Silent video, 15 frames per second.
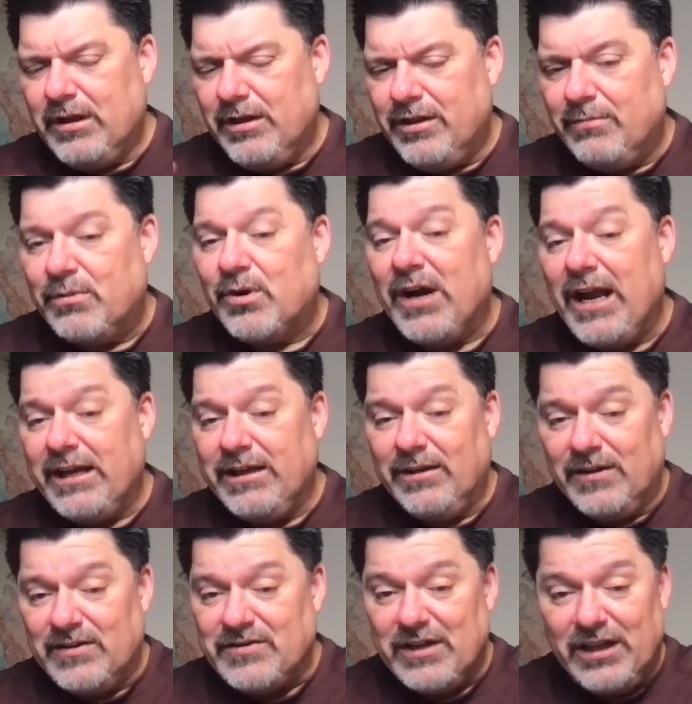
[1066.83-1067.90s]

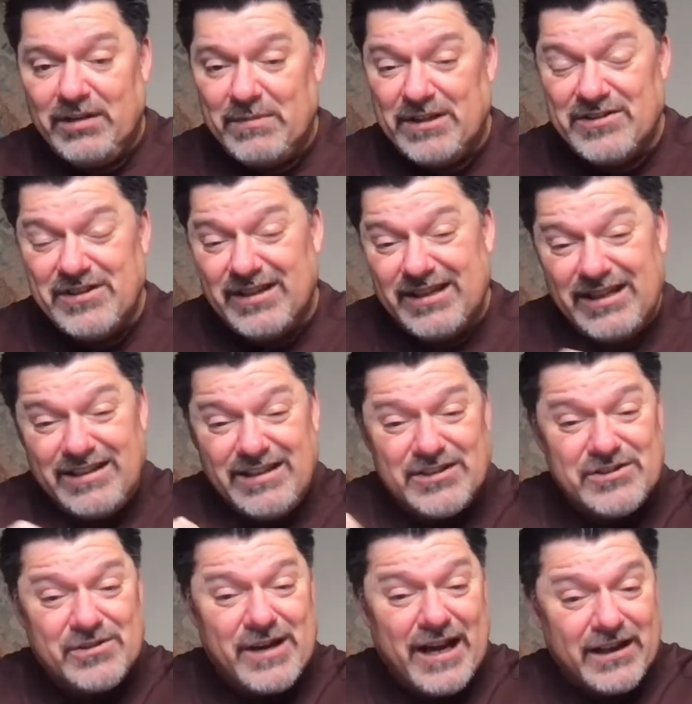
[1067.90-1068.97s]
miraculous elements that can
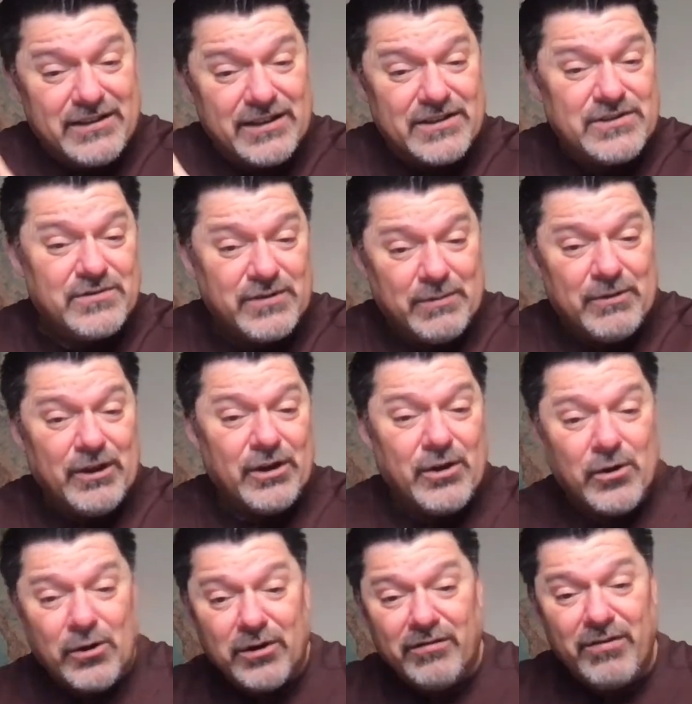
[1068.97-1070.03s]
distract us from the
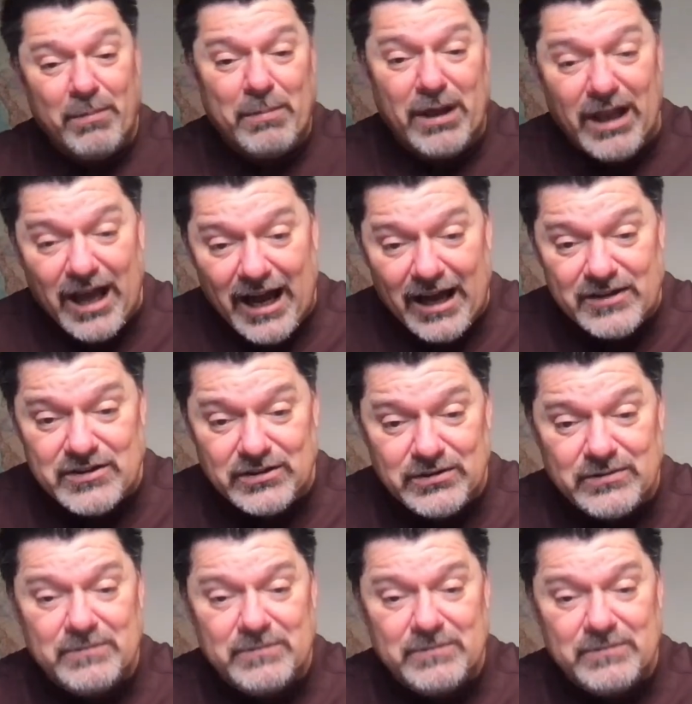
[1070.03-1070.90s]
core of the plot,